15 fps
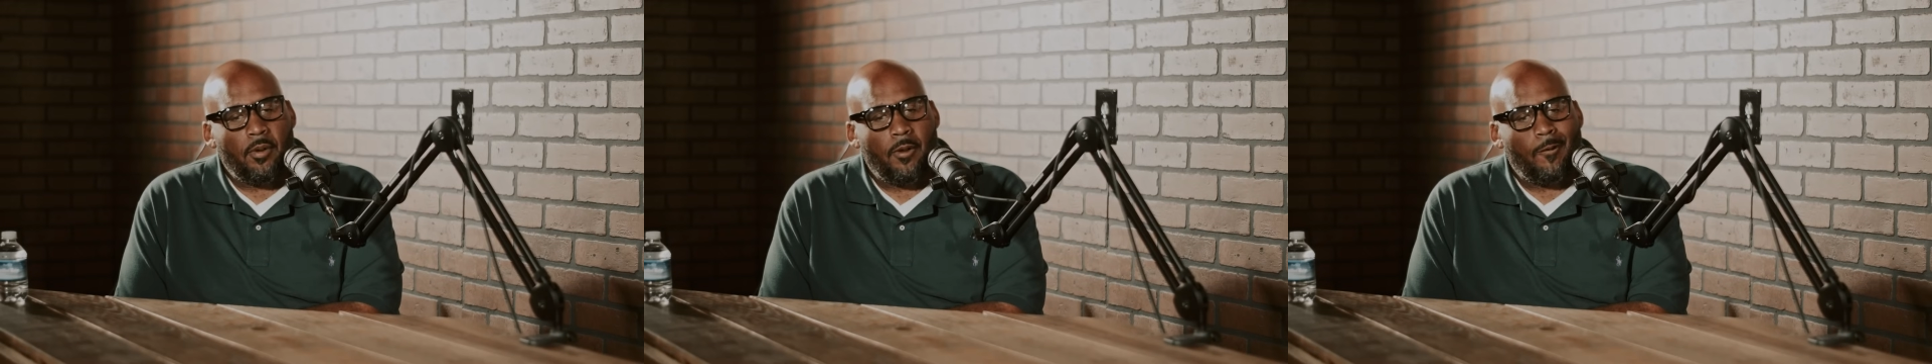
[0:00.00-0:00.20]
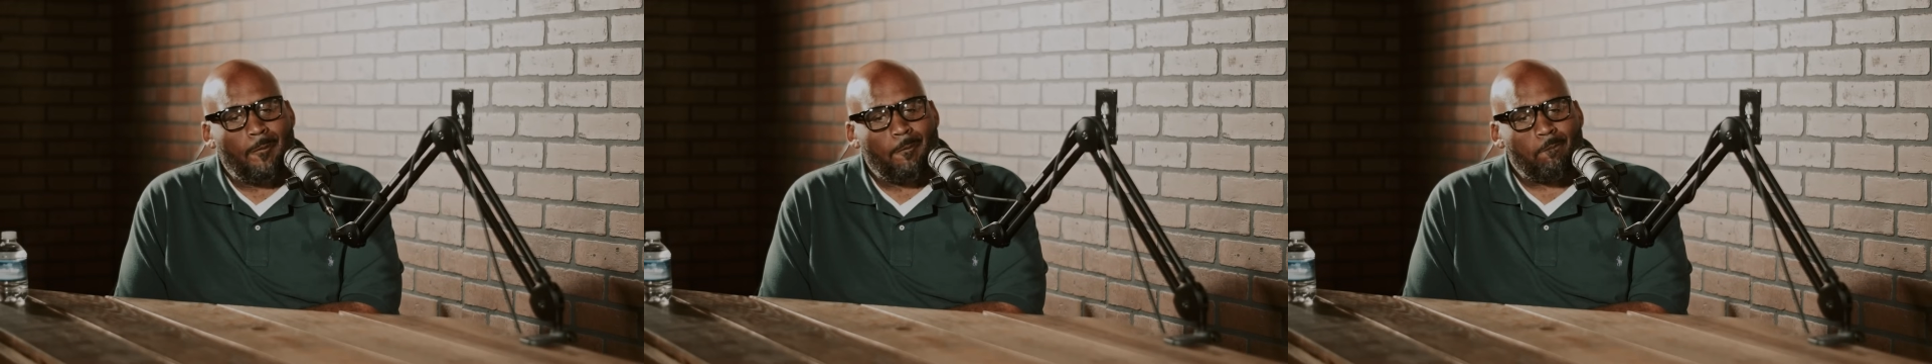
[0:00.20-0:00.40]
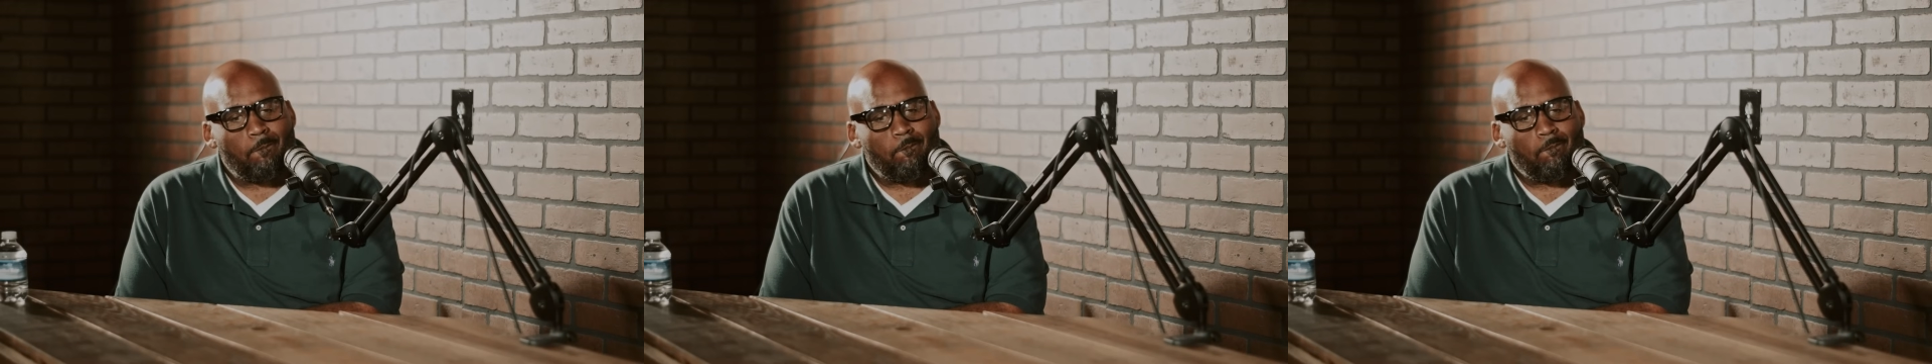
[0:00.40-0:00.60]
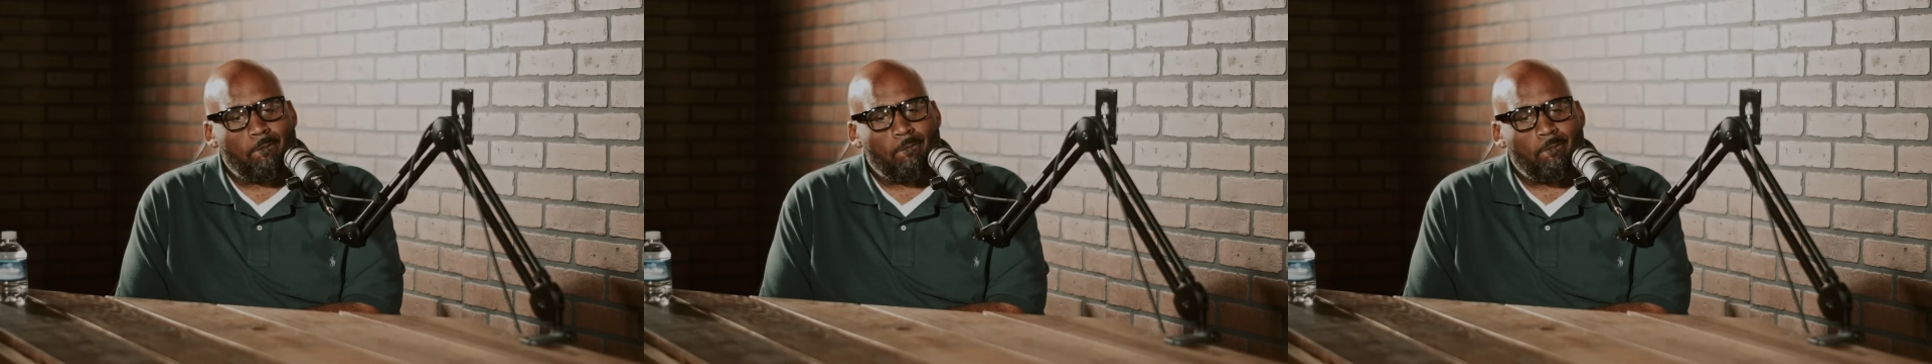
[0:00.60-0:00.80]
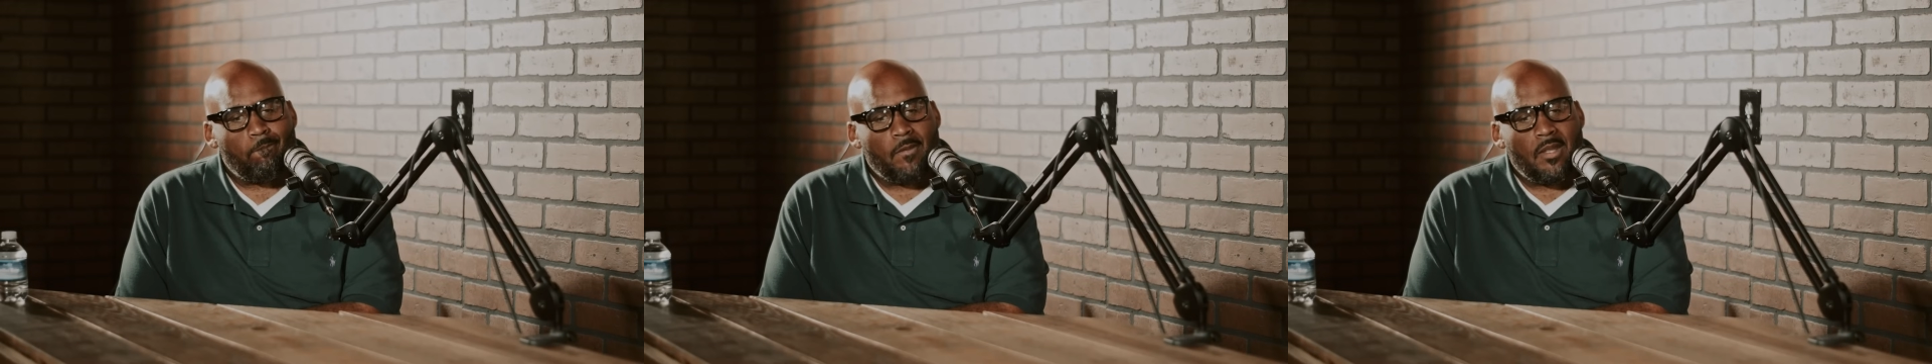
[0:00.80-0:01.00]

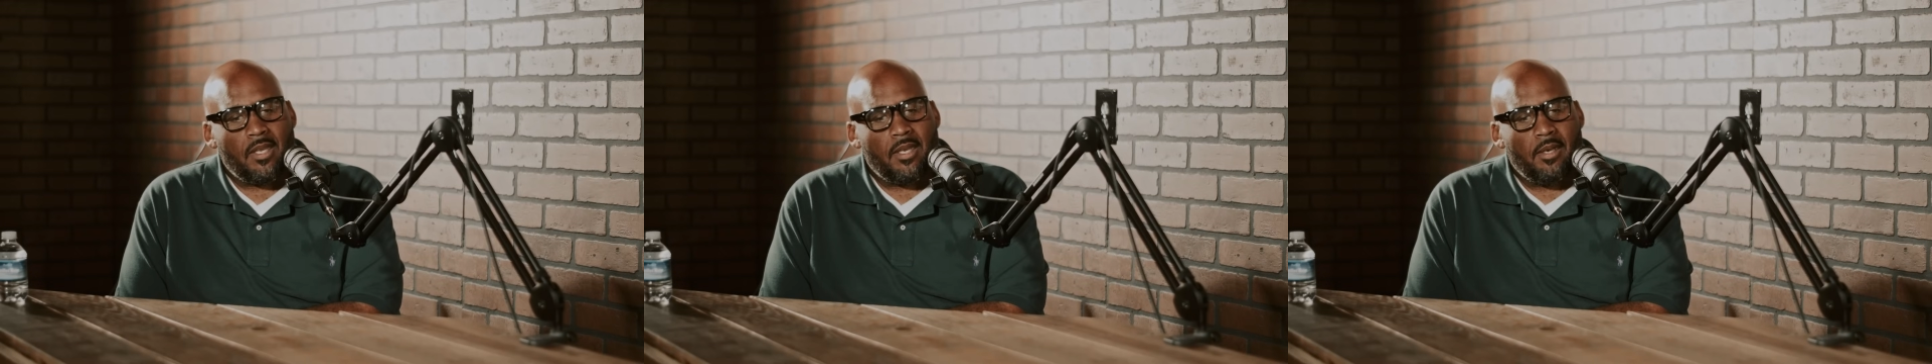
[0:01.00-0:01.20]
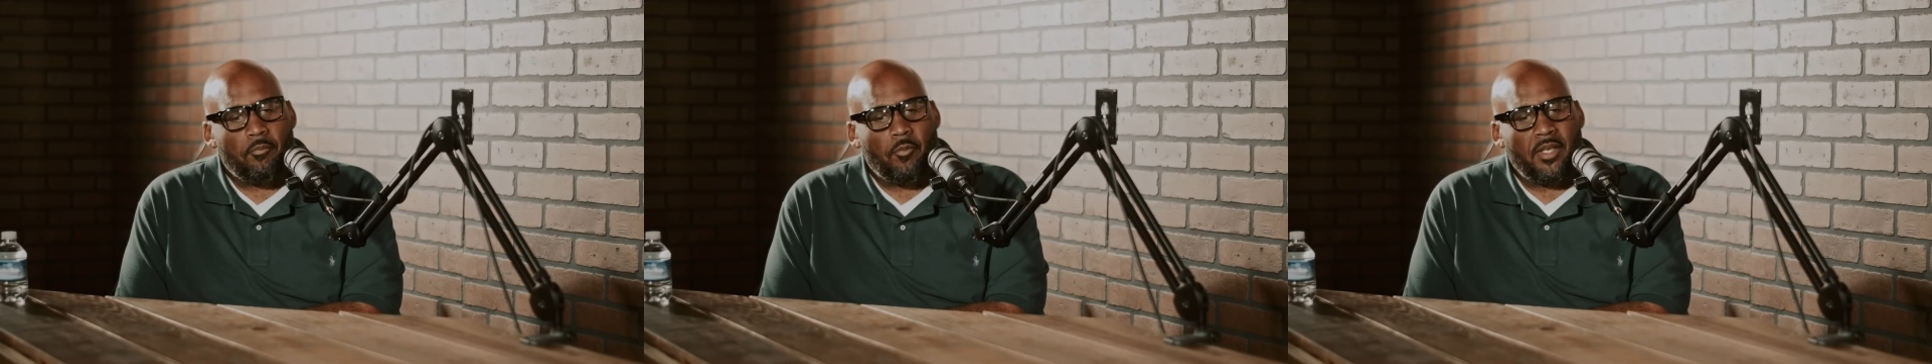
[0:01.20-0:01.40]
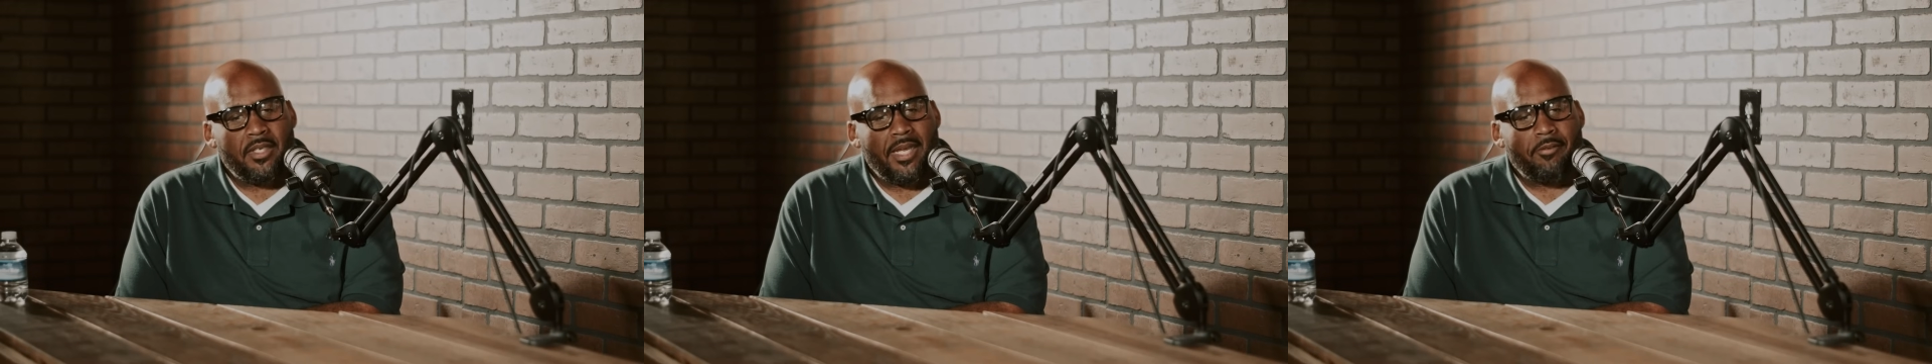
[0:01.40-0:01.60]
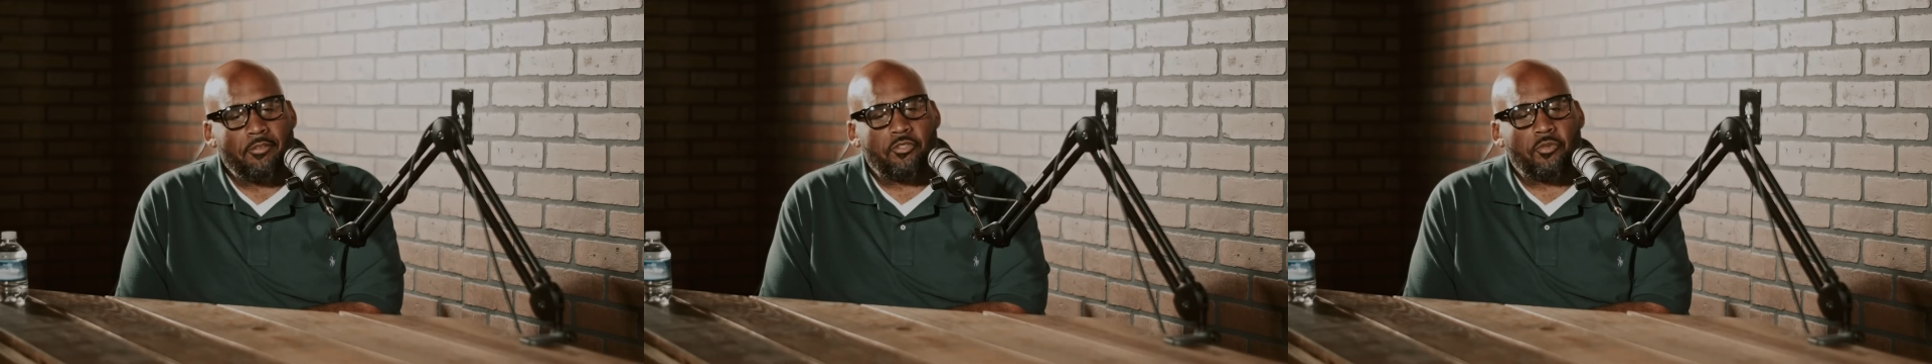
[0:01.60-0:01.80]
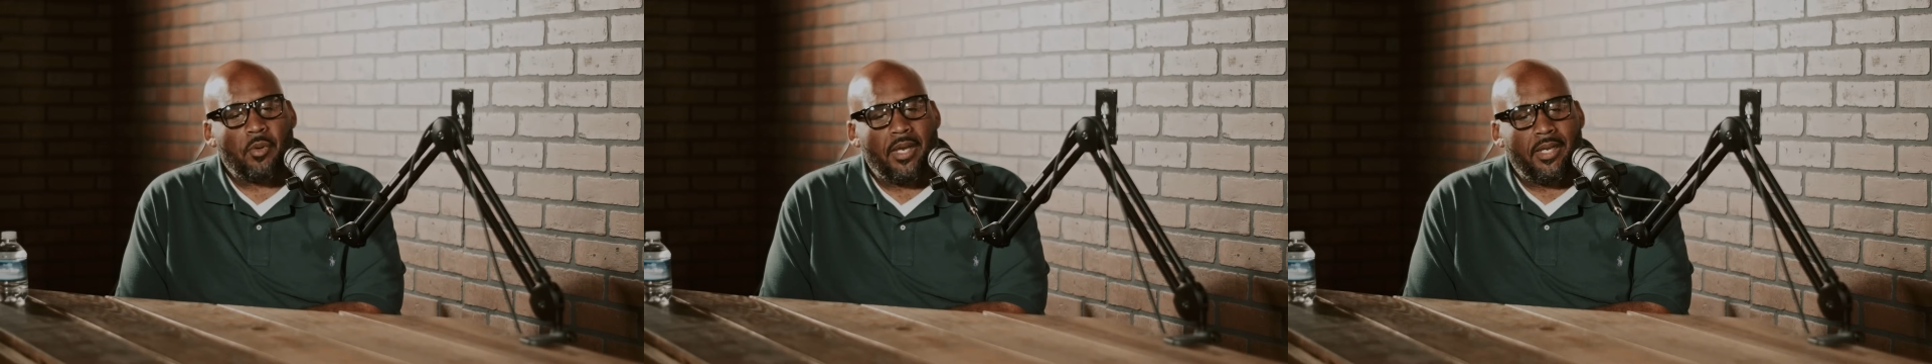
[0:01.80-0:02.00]
one day it
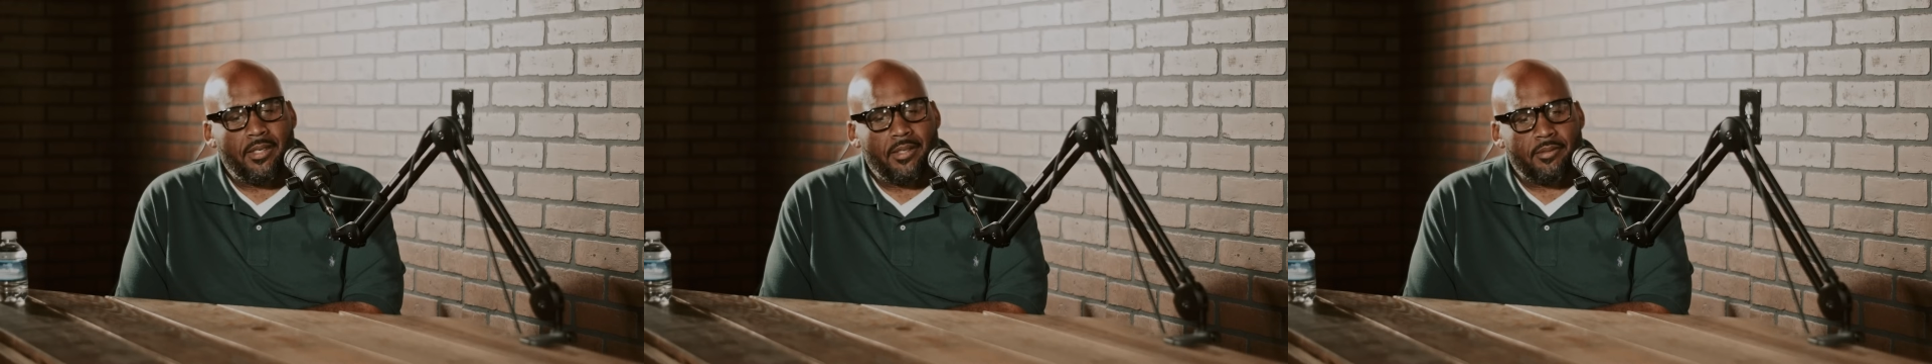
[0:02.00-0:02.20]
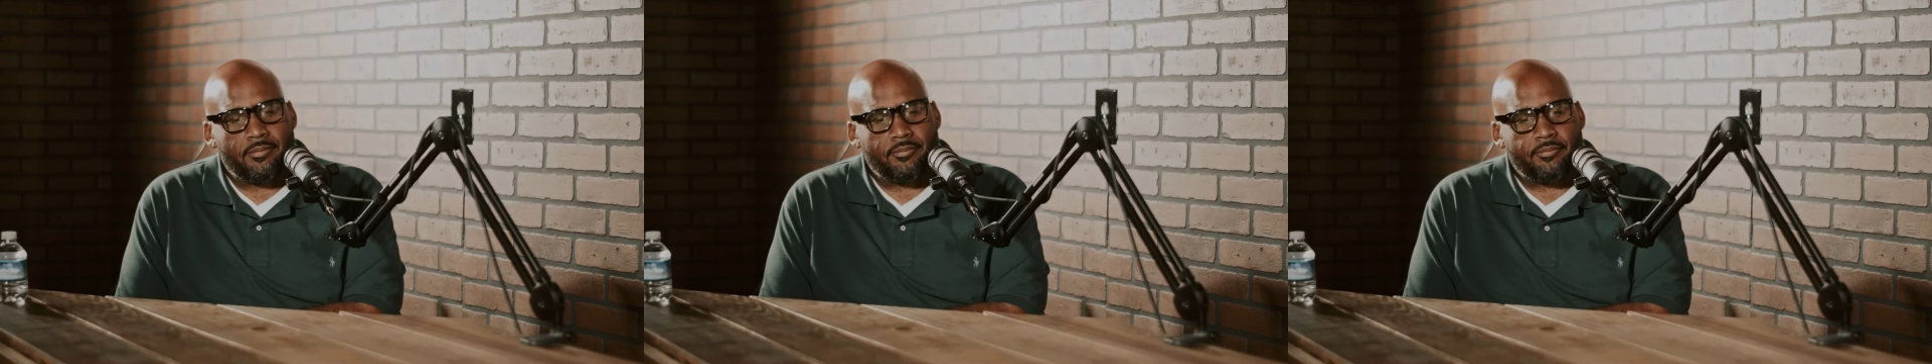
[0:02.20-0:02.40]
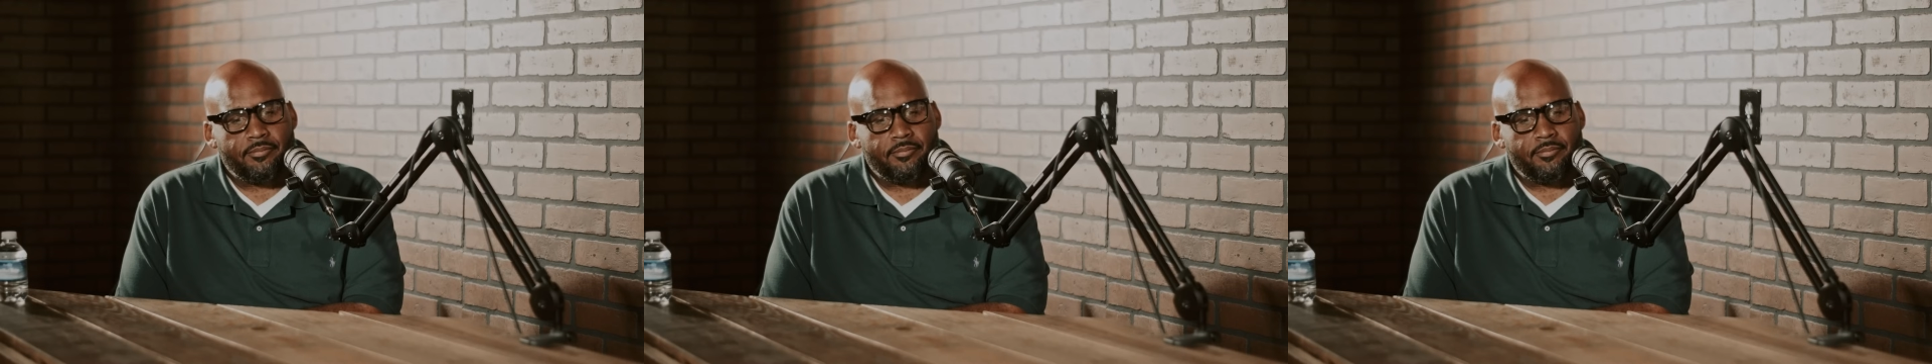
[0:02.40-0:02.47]
was raining,